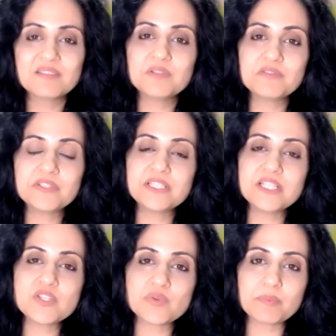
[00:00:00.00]
where we
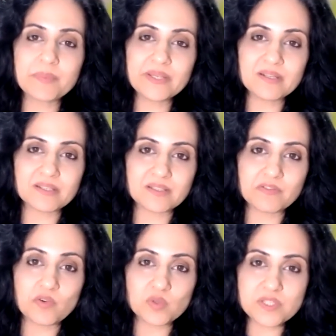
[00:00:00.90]
need to repair the
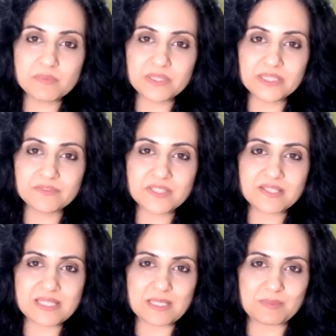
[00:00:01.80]
faulty belief
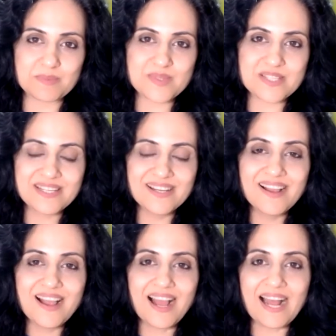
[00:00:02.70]
systems
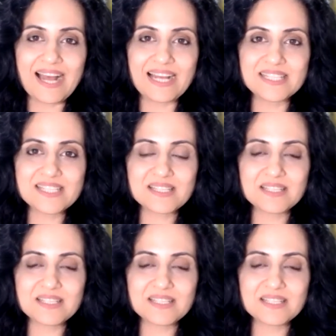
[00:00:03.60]
and